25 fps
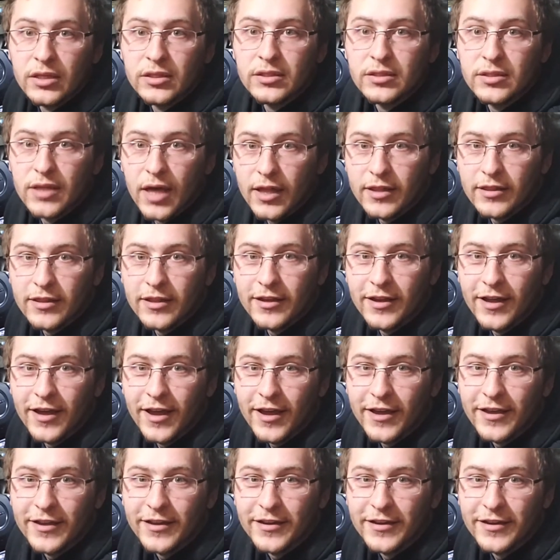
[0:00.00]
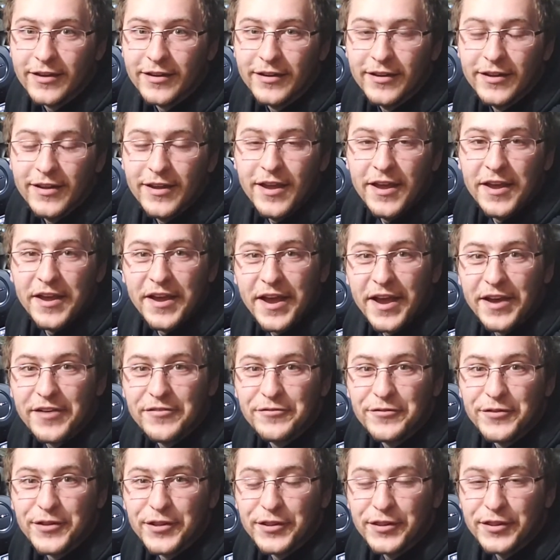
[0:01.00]
not that I have
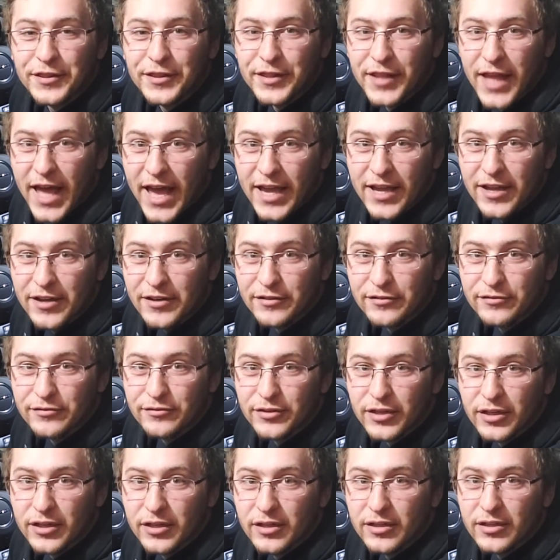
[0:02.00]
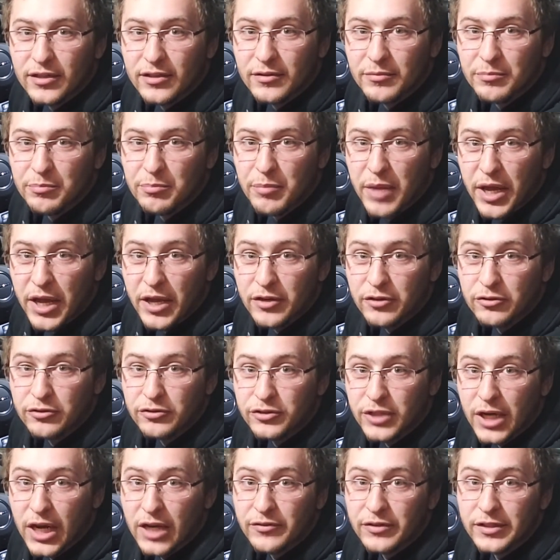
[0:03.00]
lack of manual
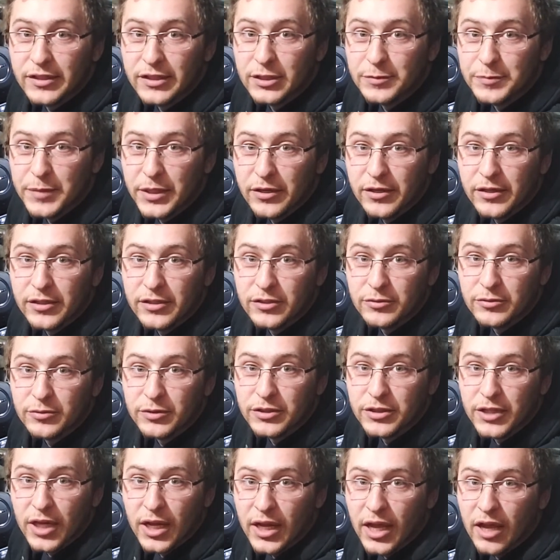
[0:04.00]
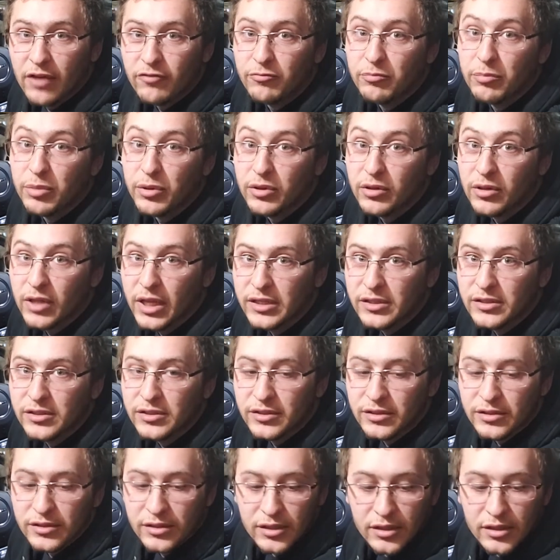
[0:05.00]
driving experience, which I have plenty.